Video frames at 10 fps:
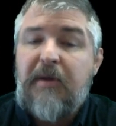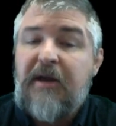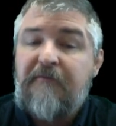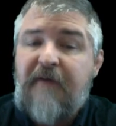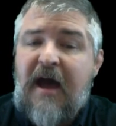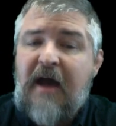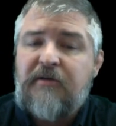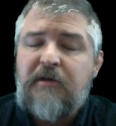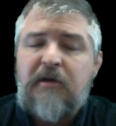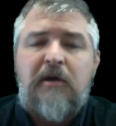but in
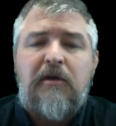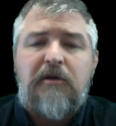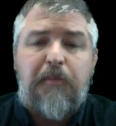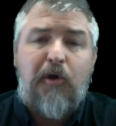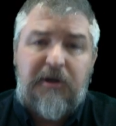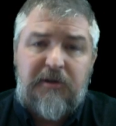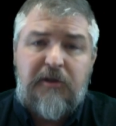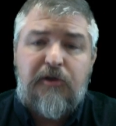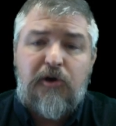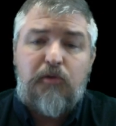fact, Napoleon
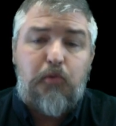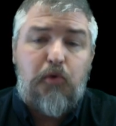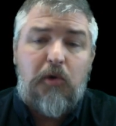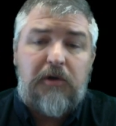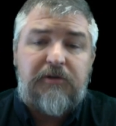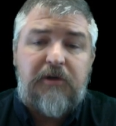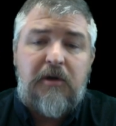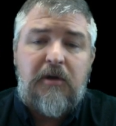III ruled